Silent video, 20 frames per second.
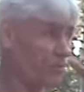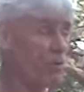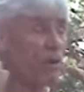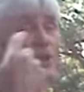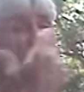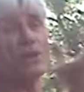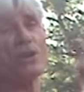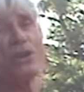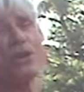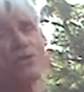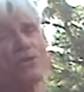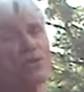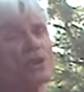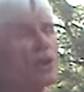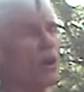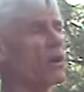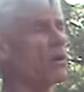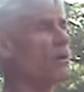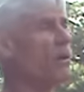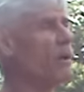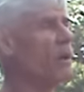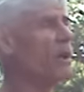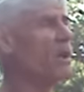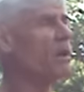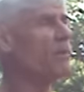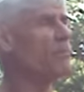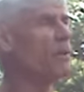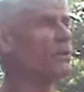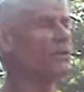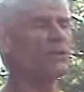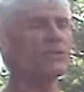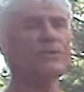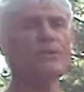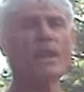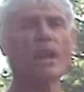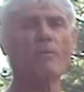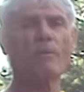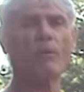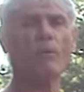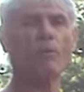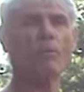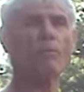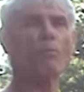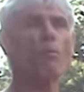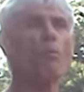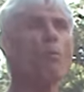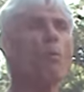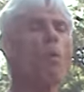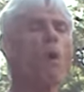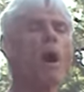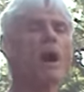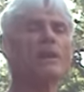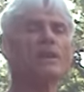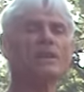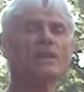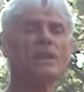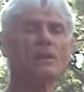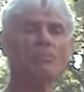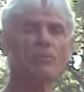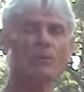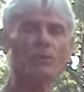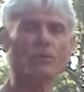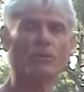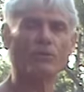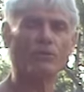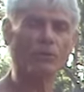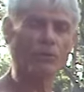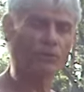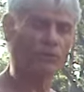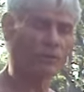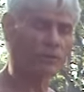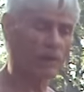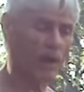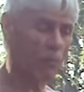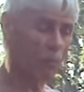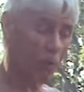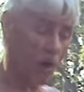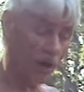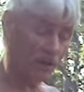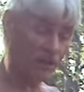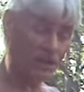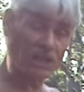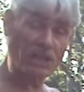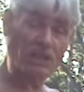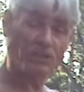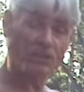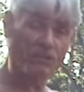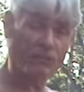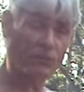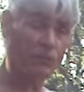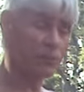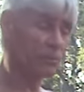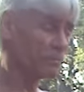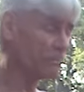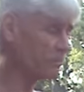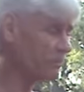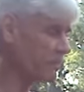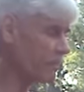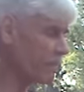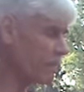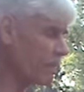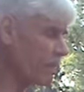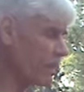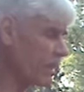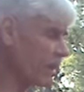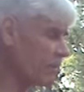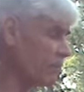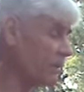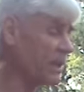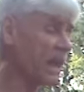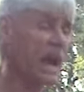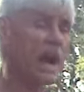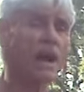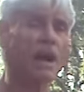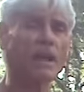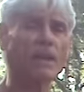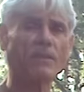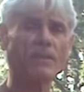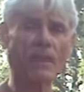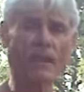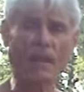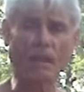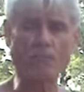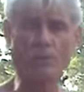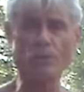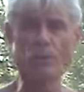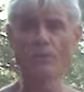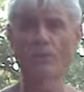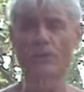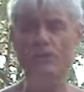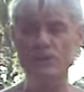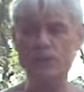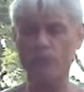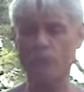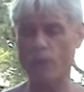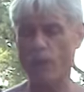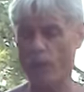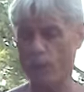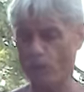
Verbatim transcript: 20 years ago, but just never wanted to keep doing the juicing. I wanted to eat the food. But now that I'm doing it this way, I